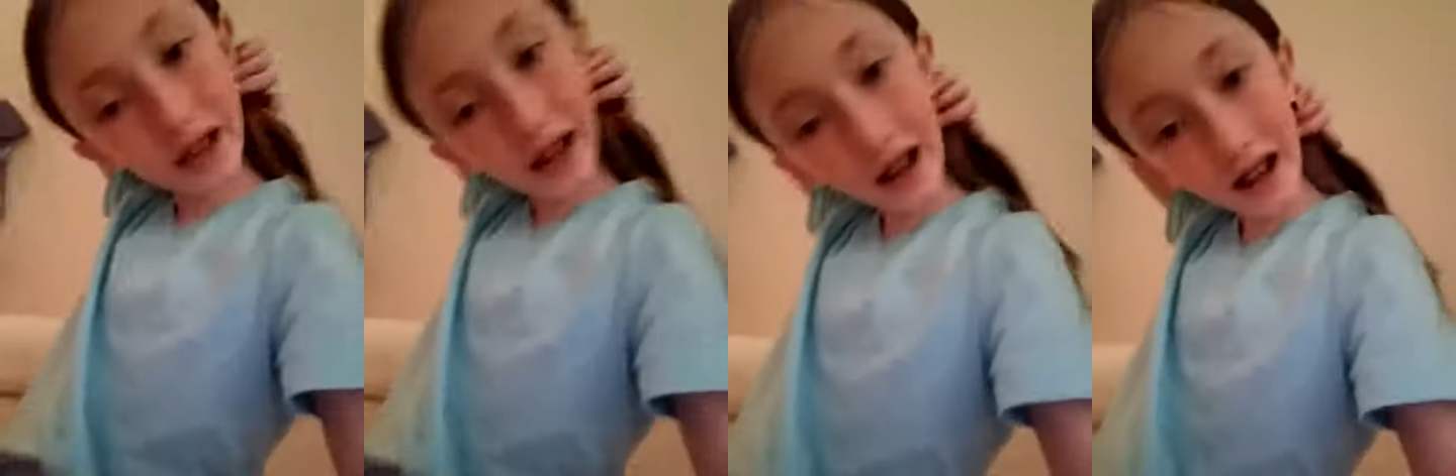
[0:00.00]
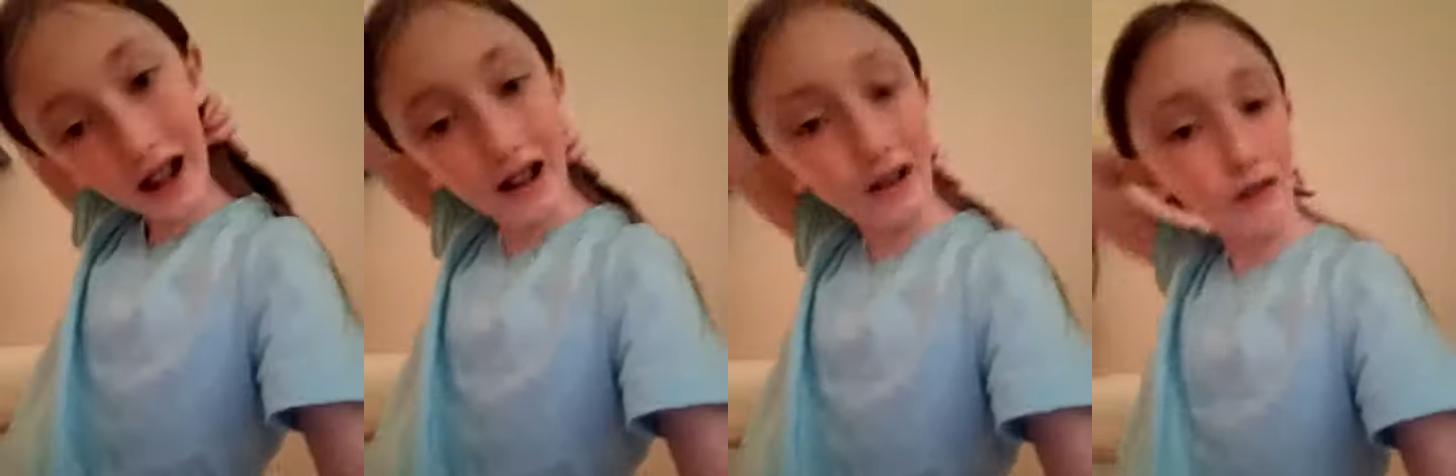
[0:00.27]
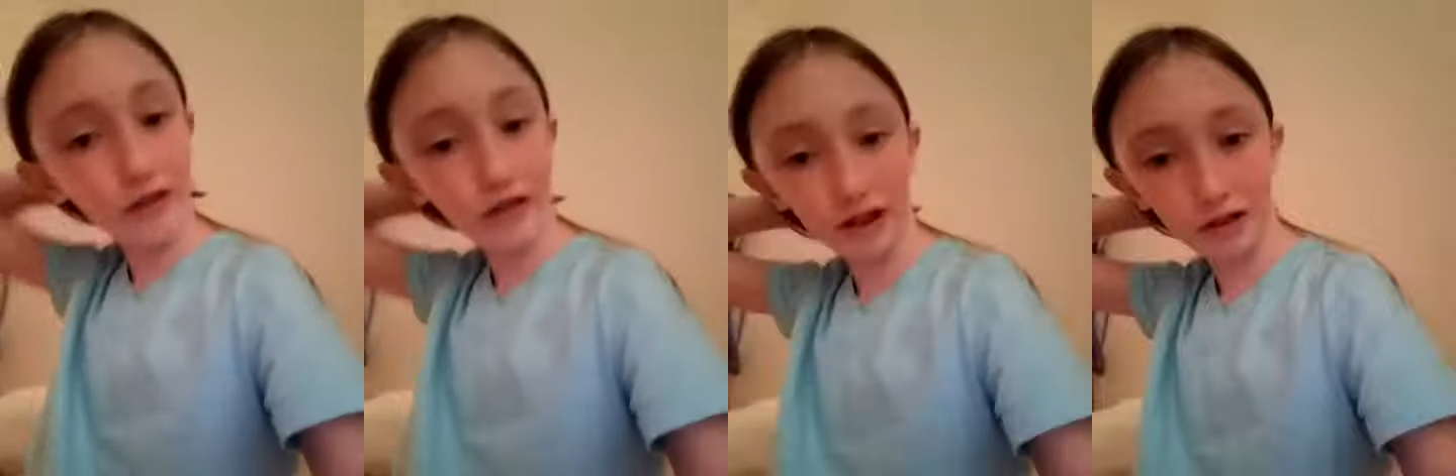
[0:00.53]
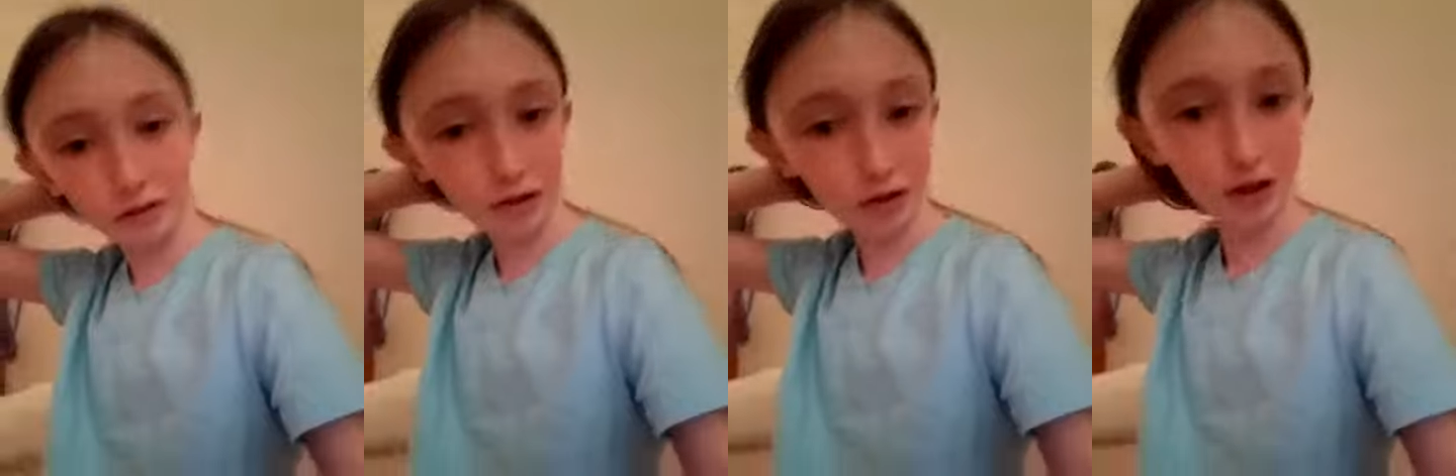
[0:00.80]
we I don't
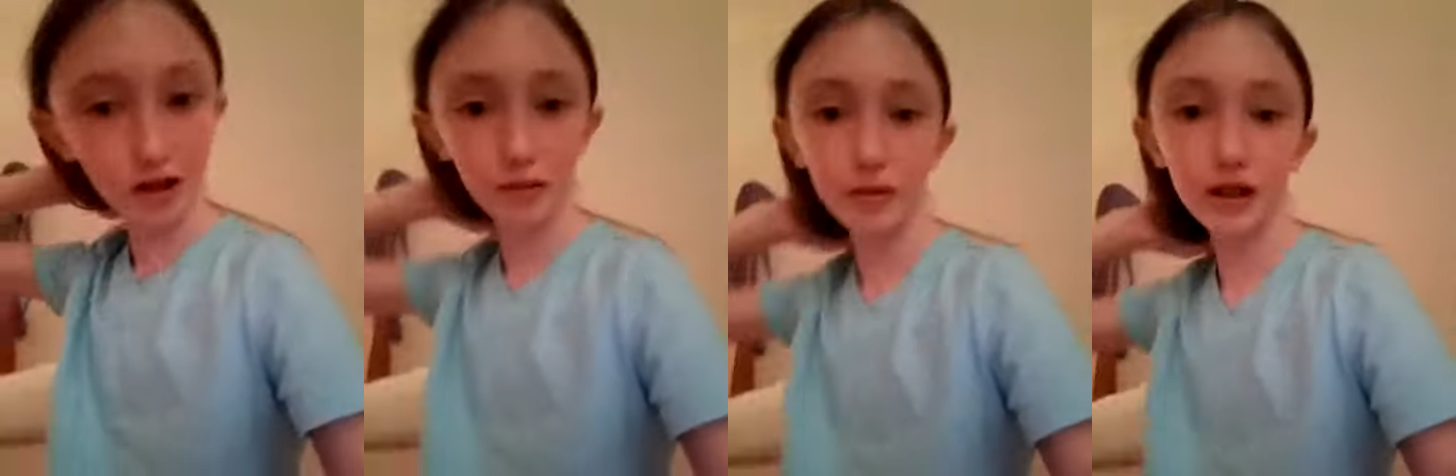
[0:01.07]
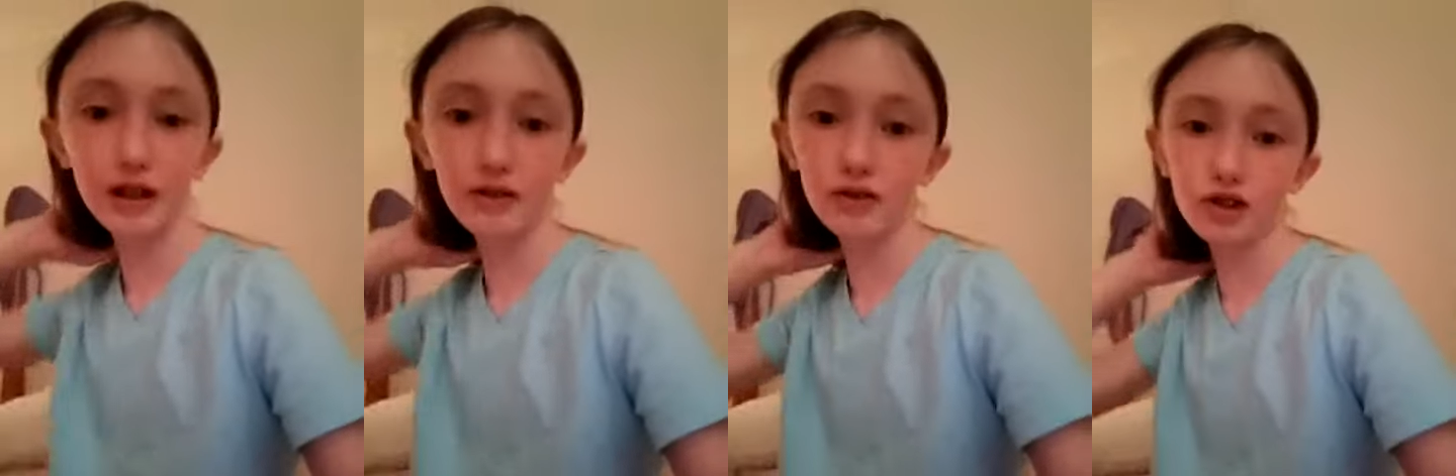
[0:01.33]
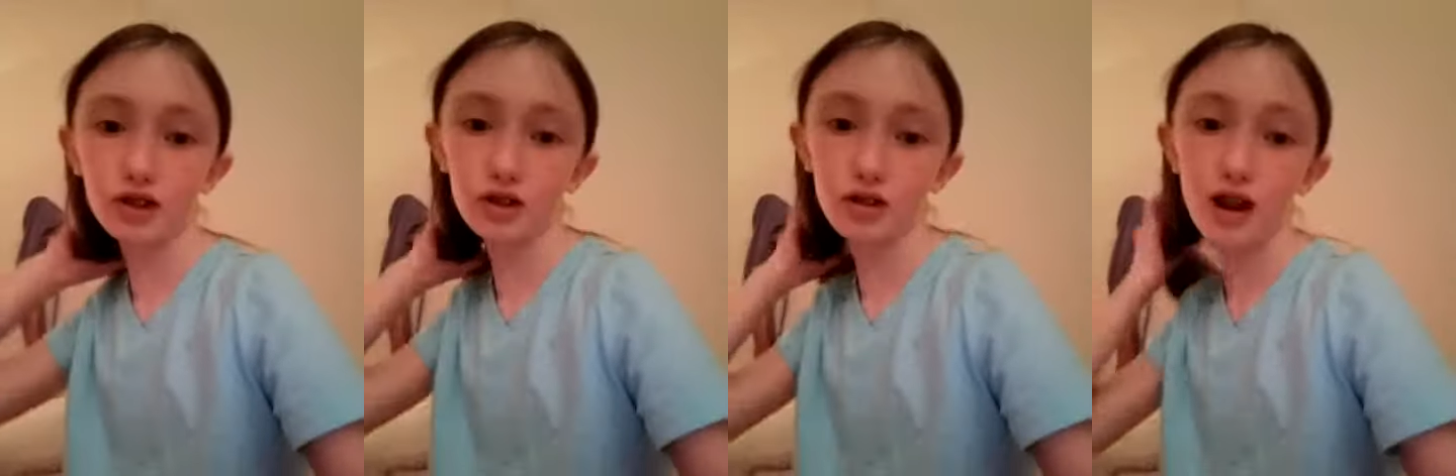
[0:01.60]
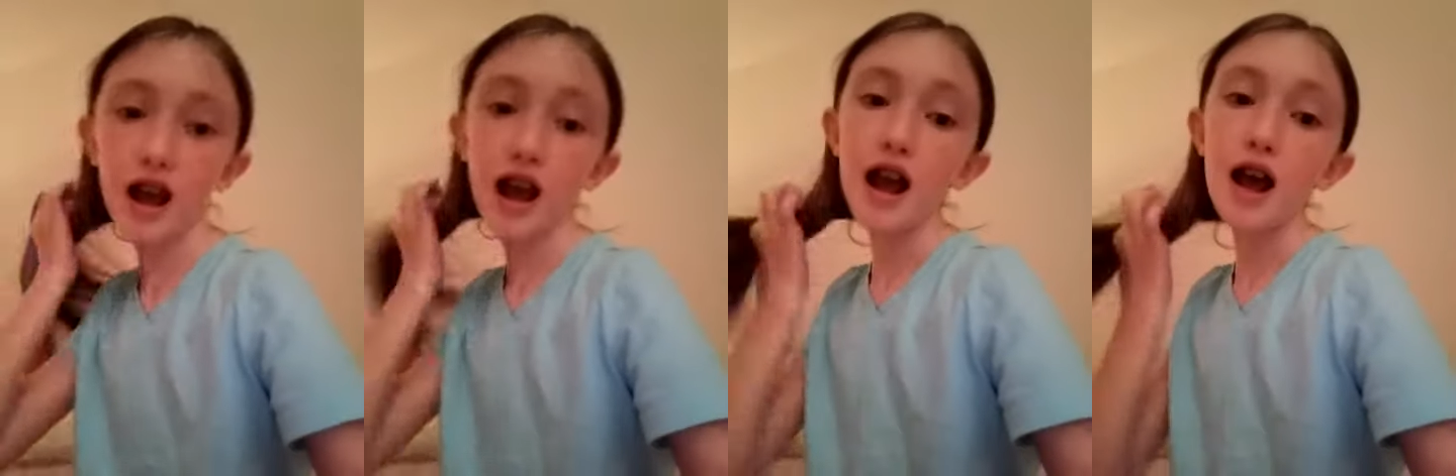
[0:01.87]
think we're gonna be able to.